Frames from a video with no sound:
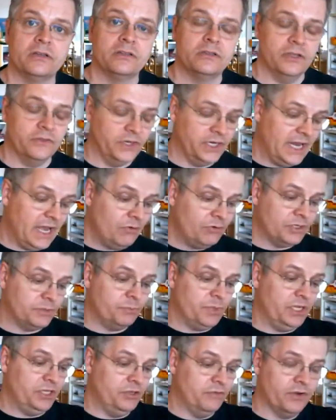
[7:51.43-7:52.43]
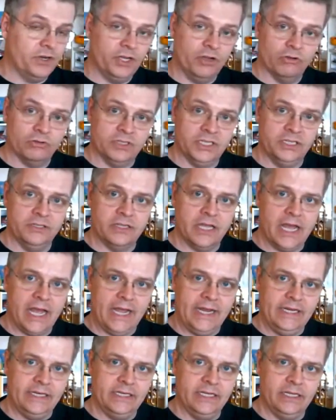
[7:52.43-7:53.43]
At the loudest bit, you've only got these
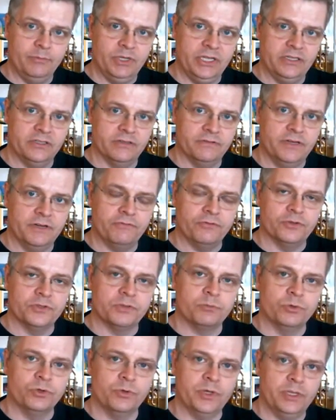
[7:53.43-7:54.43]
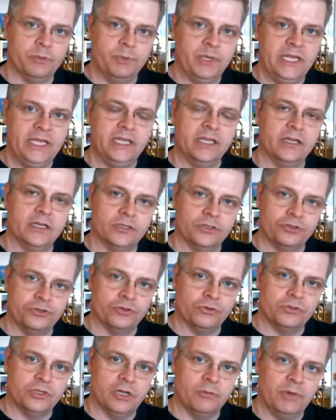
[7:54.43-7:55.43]
8 dBs of difference between the peak and the
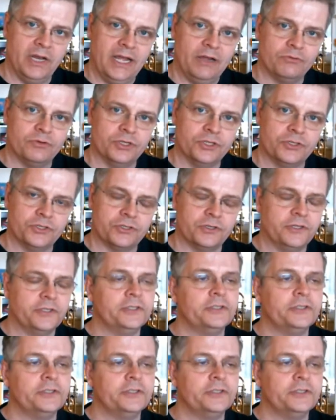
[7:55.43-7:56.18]
short-term loudness,